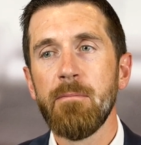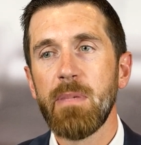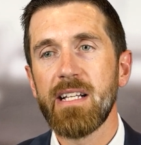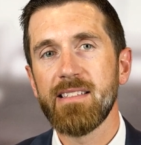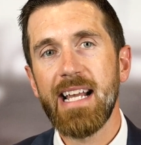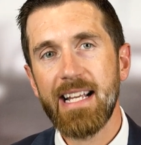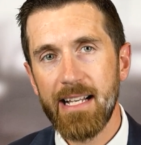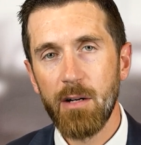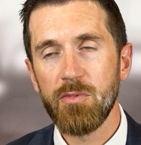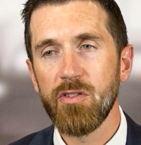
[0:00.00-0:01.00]
because that
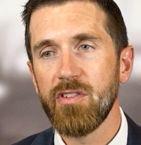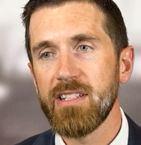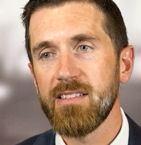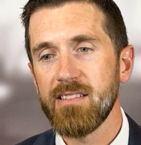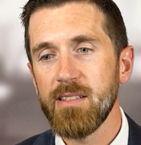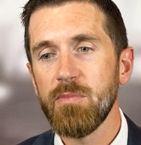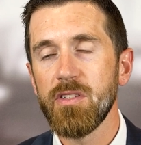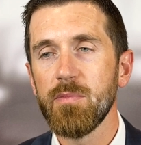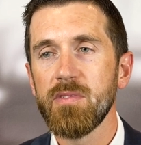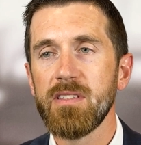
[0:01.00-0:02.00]
can help to address the
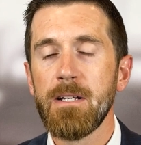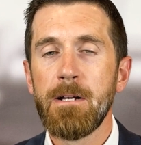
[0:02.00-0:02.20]
symptoms.